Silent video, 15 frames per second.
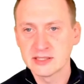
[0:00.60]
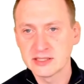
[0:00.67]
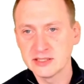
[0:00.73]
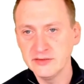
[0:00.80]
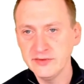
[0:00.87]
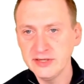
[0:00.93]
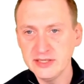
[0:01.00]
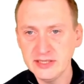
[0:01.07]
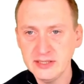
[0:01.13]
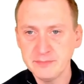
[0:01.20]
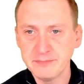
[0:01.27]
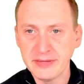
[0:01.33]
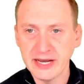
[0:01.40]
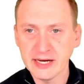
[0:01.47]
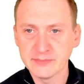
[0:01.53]
Given the
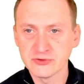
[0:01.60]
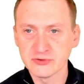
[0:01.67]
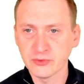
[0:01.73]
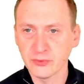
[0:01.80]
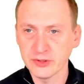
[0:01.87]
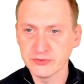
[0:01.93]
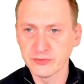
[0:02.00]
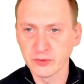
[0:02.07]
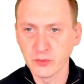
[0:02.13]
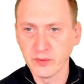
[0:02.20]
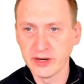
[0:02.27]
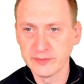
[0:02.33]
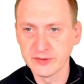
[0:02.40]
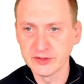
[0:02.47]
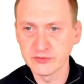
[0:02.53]
backup storage
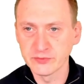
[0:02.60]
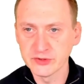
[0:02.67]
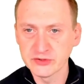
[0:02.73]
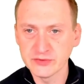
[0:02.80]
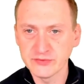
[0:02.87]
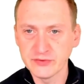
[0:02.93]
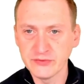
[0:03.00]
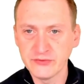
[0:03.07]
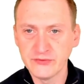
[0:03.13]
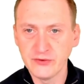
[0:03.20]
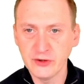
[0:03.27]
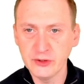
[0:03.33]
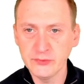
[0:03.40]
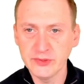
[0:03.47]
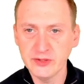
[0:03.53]
requirements, which of the
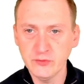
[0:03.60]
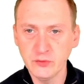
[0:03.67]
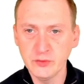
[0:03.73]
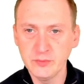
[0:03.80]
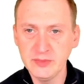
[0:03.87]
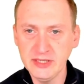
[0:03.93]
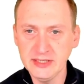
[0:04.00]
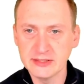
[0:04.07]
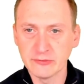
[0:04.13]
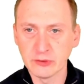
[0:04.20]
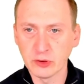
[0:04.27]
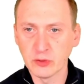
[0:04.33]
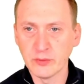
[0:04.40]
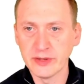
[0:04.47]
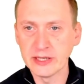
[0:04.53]
following would meet the
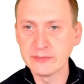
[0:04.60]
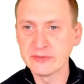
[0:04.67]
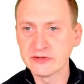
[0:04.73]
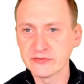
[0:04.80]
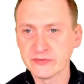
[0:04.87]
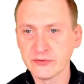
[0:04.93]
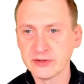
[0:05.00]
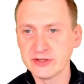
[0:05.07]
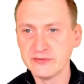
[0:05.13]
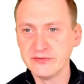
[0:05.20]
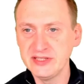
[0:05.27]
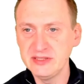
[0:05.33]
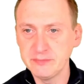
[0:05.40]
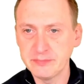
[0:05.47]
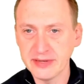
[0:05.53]
requirements for the
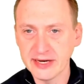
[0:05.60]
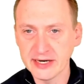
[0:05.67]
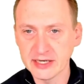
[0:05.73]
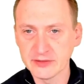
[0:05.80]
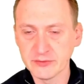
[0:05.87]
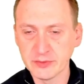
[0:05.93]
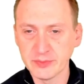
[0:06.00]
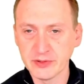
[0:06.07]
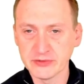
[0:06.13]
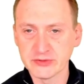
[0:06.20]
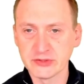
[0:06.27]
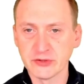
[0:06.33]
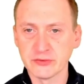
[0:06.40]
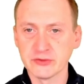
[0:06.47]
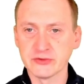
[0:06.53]
Veeam backup
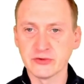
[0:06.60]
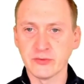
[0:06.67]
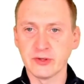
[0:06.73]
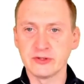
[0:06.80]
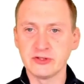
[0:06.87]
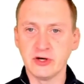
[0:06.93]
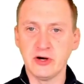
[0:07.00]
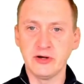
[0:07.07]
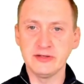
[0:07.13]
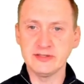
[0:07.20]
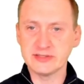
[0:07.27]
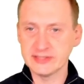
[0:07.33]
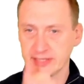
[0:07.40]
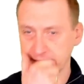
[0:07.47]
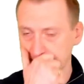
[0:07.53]
repository storage
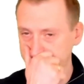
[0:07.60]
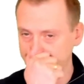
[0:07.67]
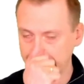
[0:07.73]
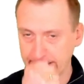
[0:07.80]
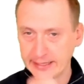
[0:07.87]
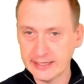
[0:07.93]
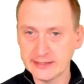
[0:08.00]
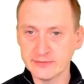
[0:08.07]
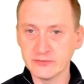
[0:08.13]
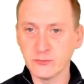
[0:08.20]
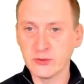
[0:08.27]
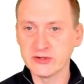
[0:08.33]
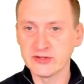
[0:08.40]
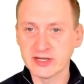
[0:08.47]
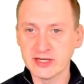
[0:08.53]
on-site? And
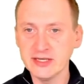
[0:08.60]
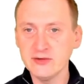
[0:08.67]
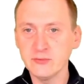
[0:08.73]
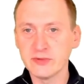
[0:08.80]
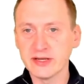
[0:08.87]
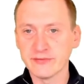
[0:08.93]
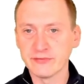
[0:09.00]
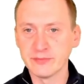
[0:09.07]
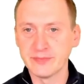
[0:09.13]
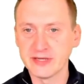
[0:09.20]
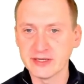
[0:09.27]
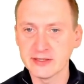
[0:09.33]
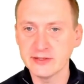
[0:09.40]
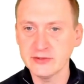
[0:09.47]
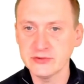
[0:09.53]
once again, we have to
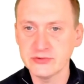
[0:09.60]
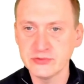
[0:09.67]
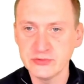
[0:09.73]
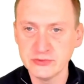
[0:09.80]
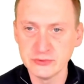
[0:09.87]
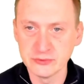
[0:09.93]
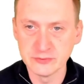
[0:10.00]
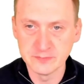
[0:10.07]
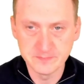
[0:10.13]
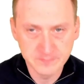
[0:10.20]
pick two.